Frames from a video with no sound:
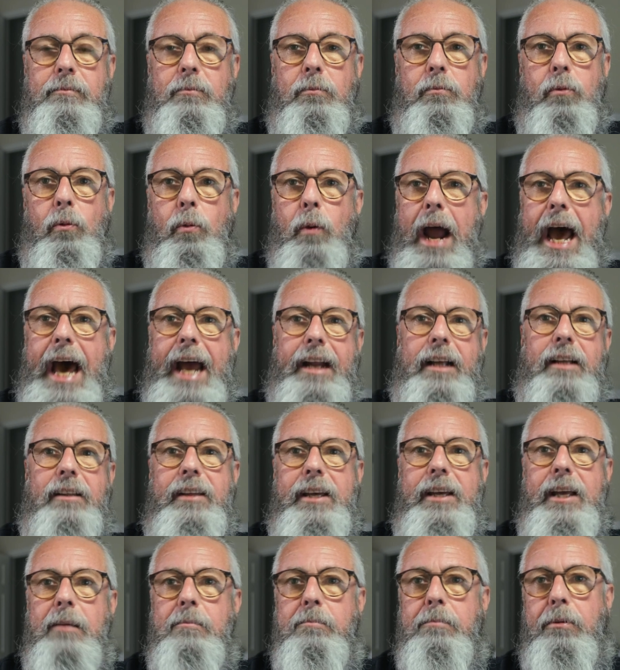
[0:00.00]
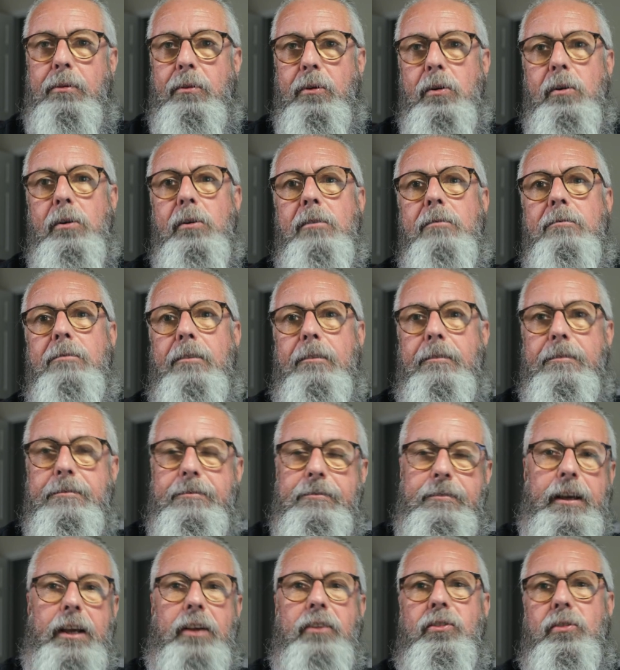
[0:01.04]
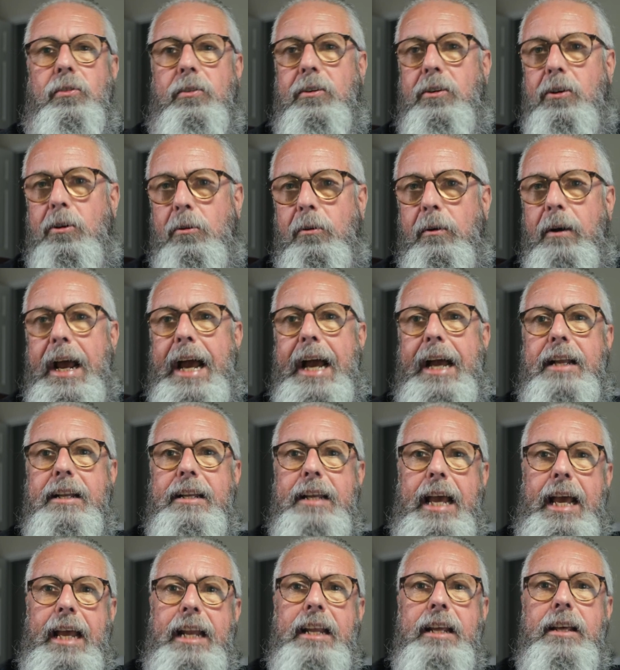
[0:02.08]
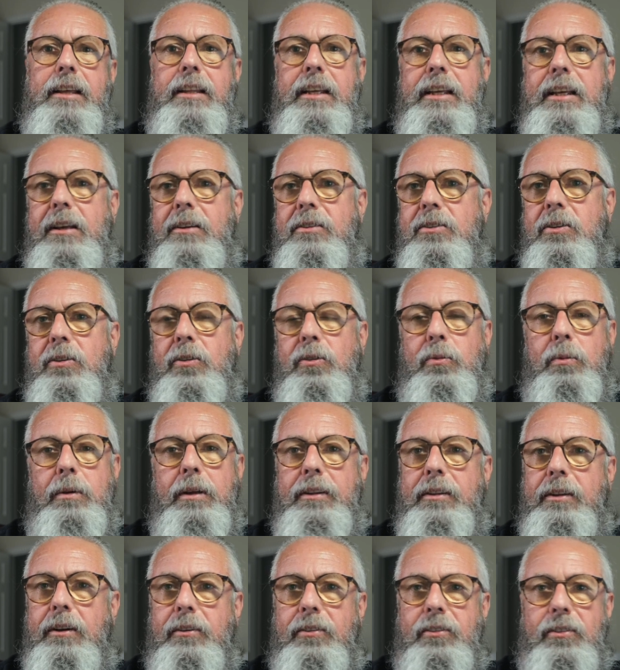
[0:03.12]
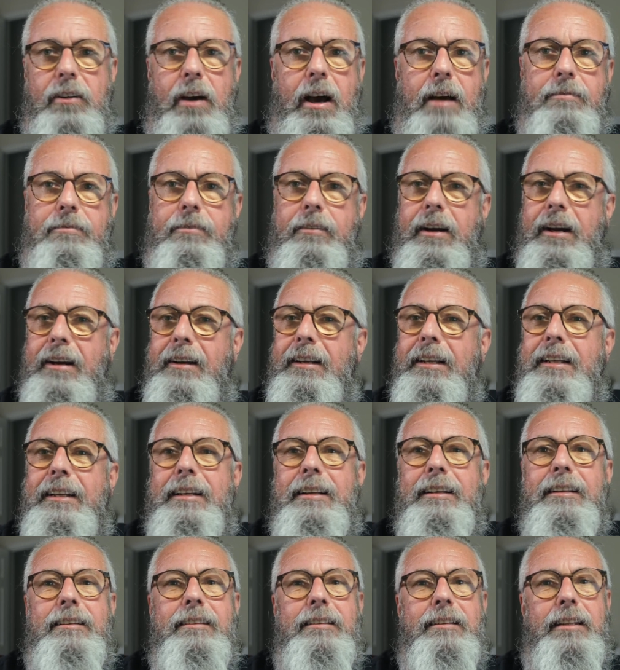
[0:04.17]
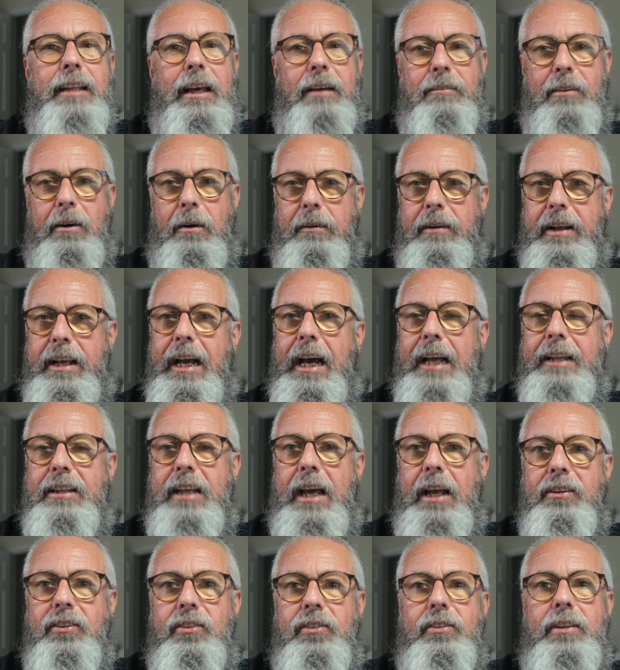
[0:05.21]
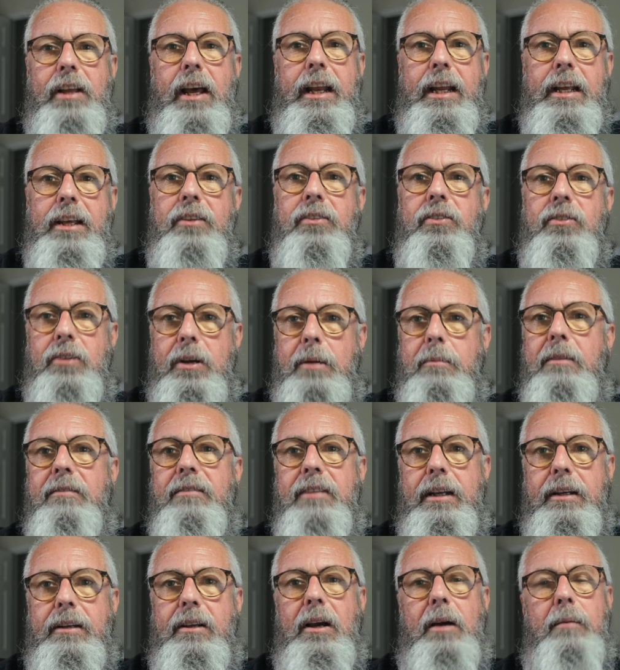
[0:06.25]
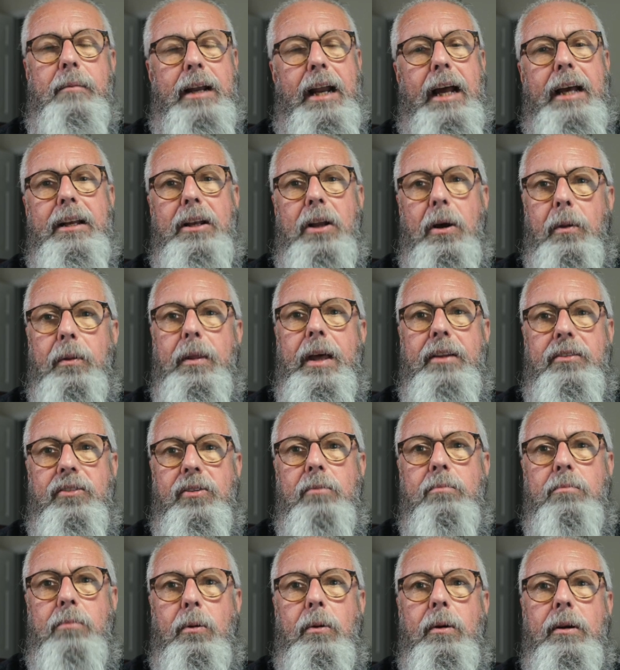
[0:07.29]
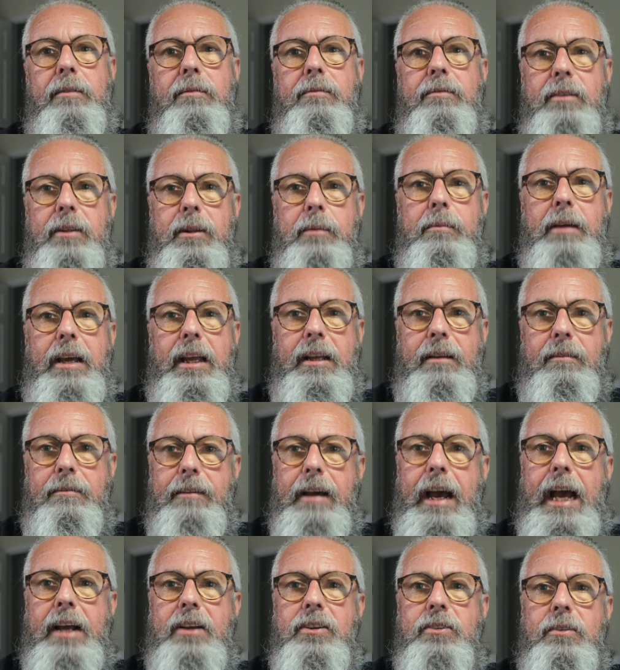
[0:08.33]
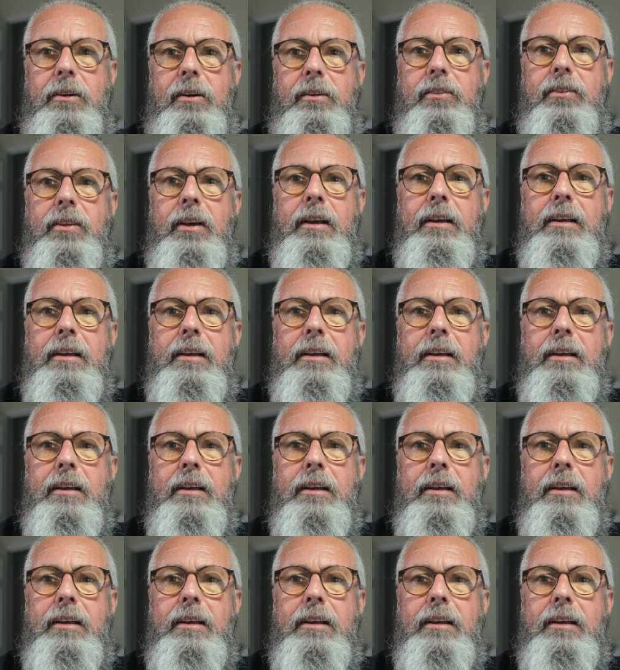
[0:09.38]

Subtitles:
radically improve or fix or correct any of the issues with their software. They've already got that steady stream of income, and I know that's important for the manufacturers.